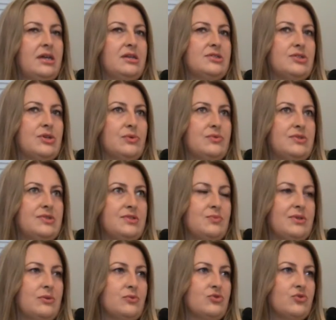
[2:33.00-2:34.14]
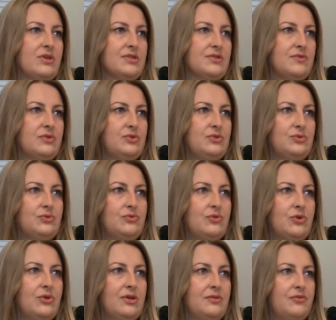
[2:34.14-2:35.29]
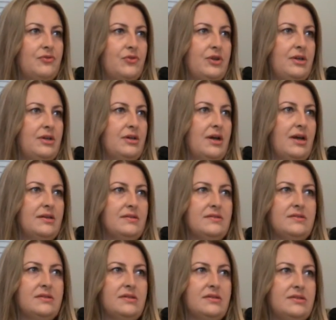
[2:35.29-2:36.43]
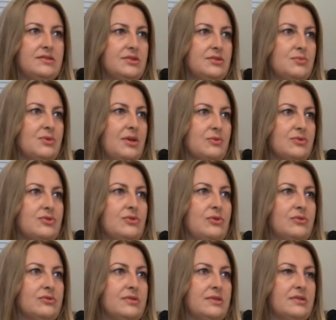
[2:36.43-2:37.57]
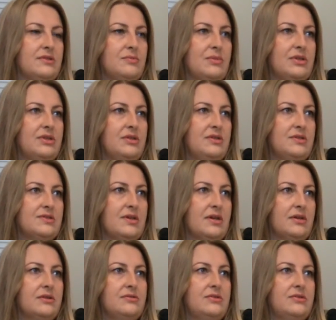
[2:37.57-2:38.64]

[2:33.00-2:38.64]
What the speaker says: So this is when I was transferred to Royal Free, and this is when I was told that my kidneys are